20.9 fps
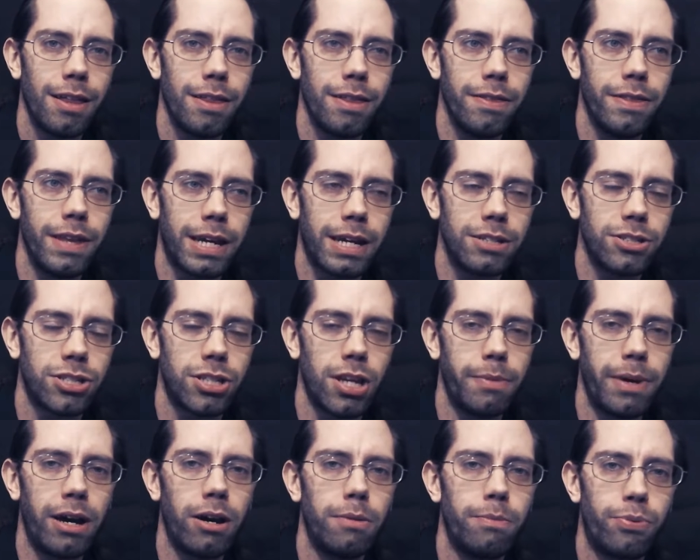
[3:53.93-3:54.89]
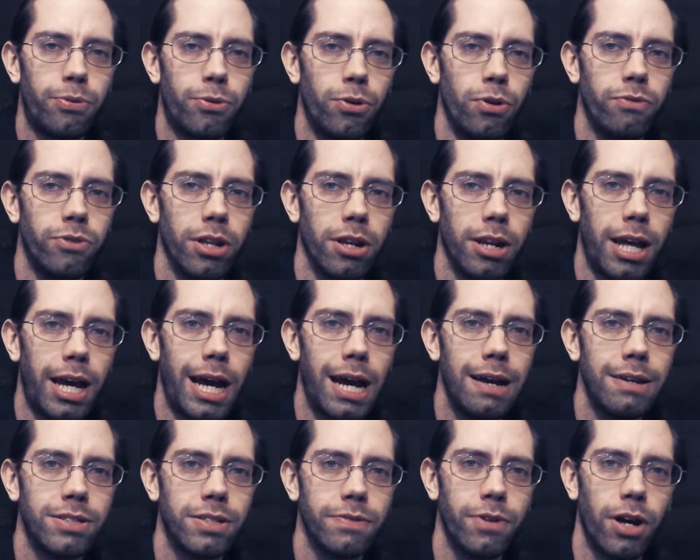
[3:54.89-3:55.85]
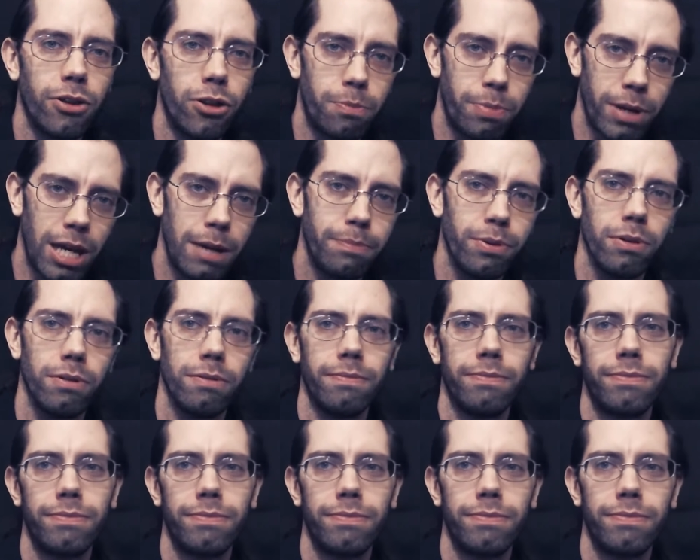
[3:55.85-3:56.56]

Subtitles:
that can somehow improve the lives of other people.